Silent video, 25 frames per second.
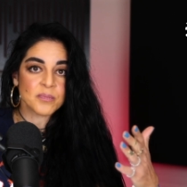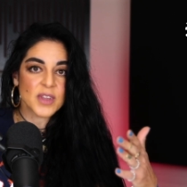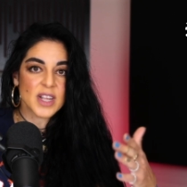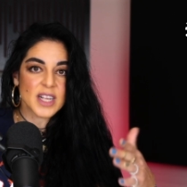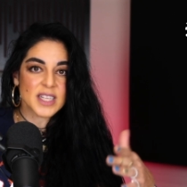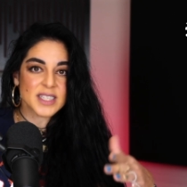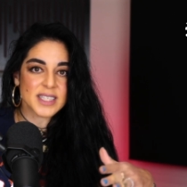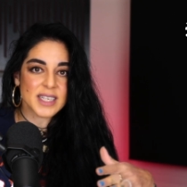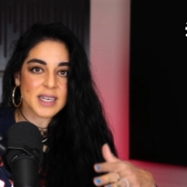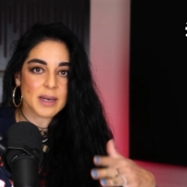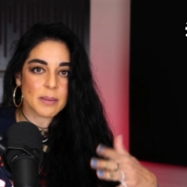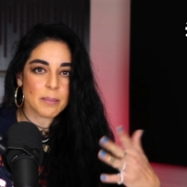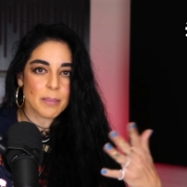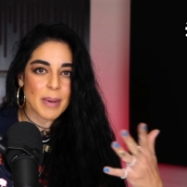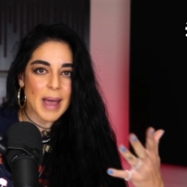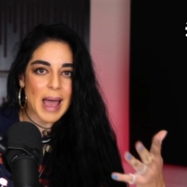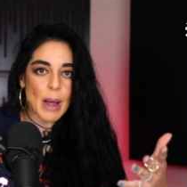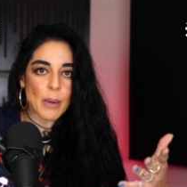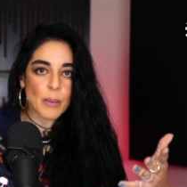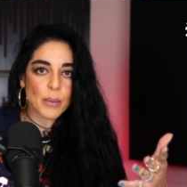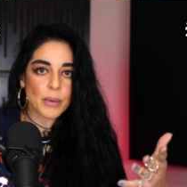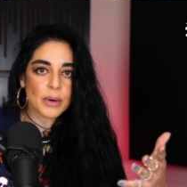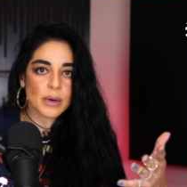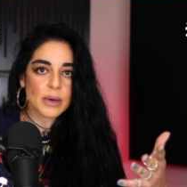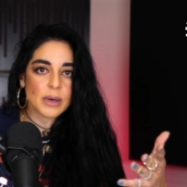is it
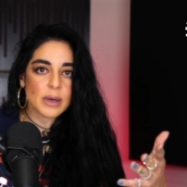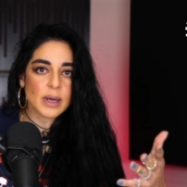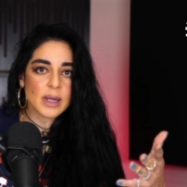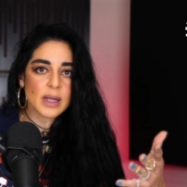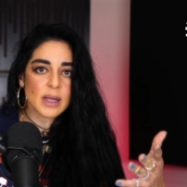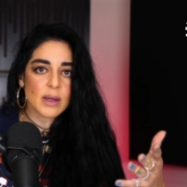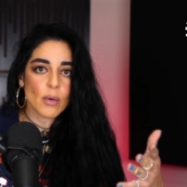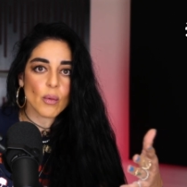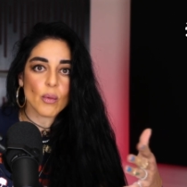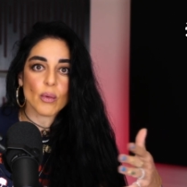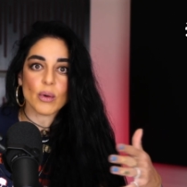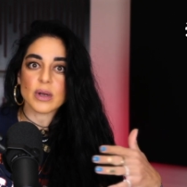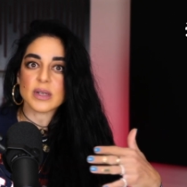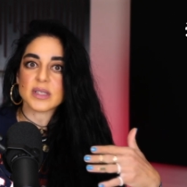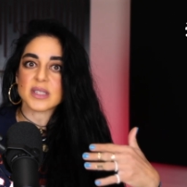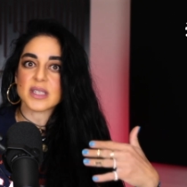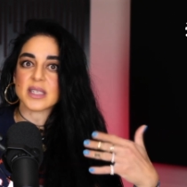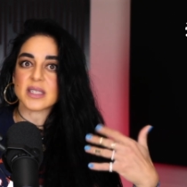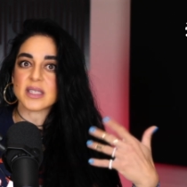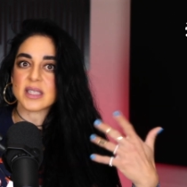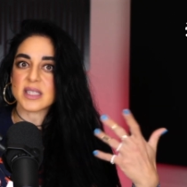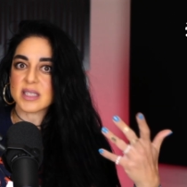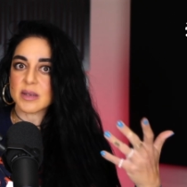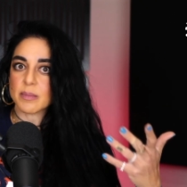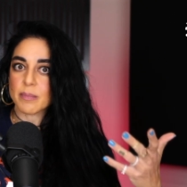empowering or is
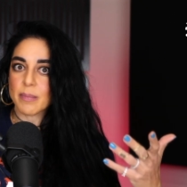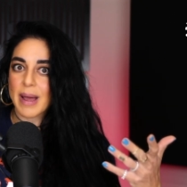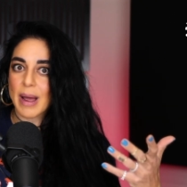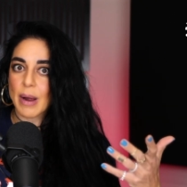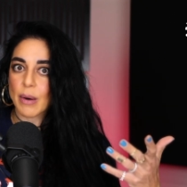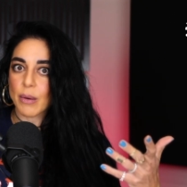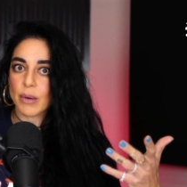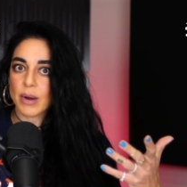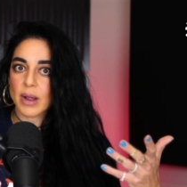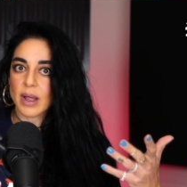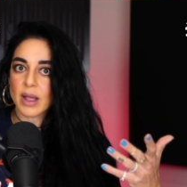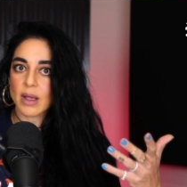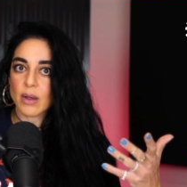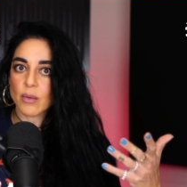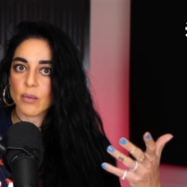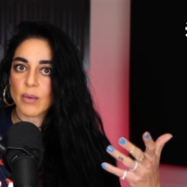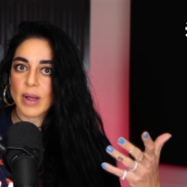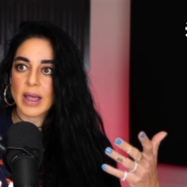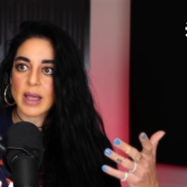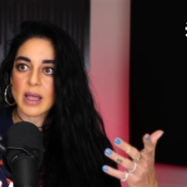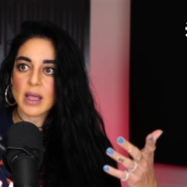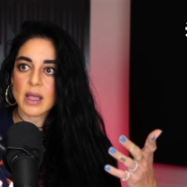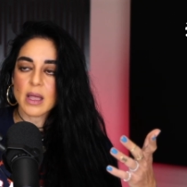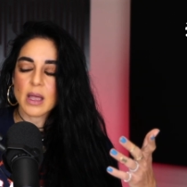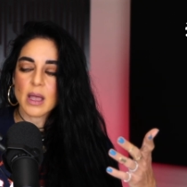it disempowering,
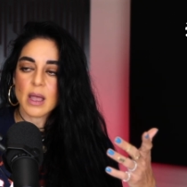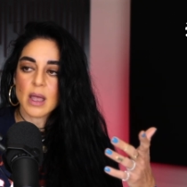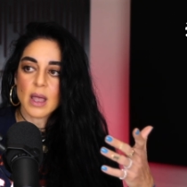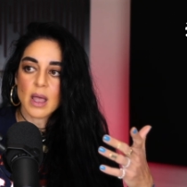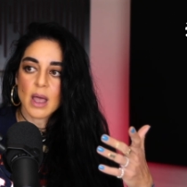right?